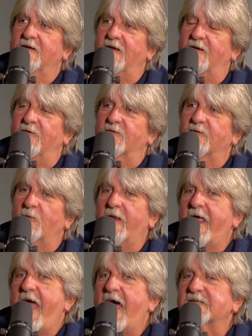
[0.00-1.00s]
yeah. You know? So
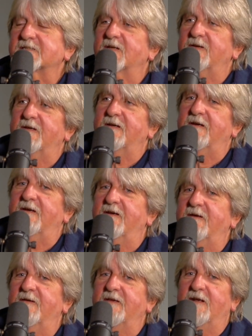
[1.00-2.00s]
when I ask
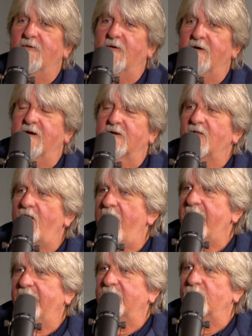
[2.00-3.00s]
a
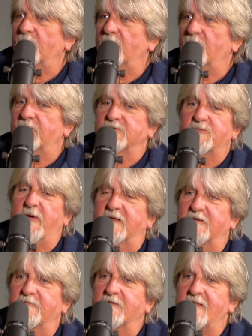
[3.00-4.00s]
client or a
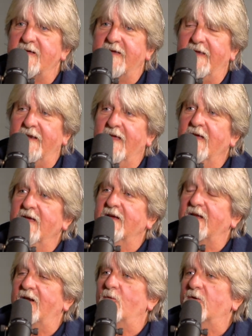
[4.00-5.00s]
prospective client,
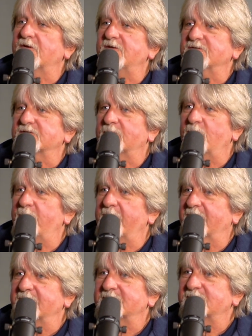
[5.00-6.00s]
you know, what are some of
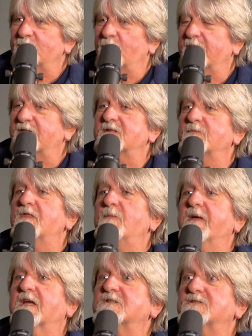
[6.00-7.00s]
the
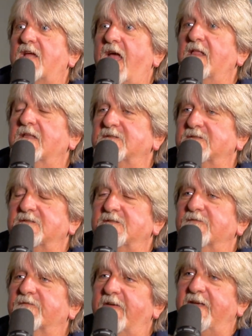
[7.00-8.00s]
biggest challenges
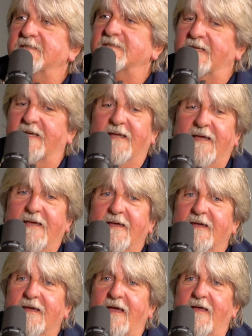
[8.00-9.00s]
you're facing?
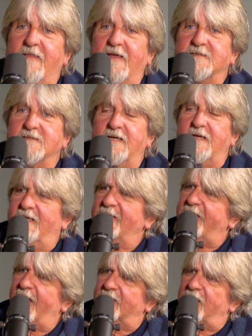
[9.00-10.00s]
And they say, in
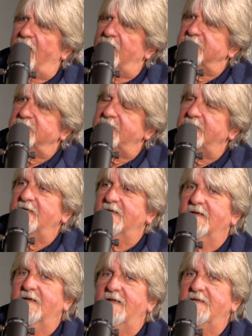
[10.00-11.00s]
technology?
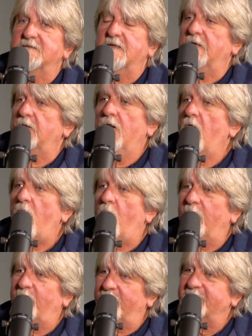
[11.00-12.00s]
And mm-hmm. I say,
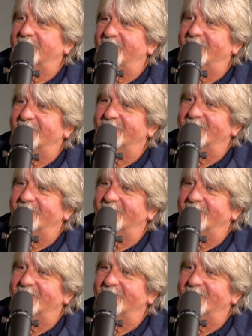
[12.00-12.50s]
no, in business.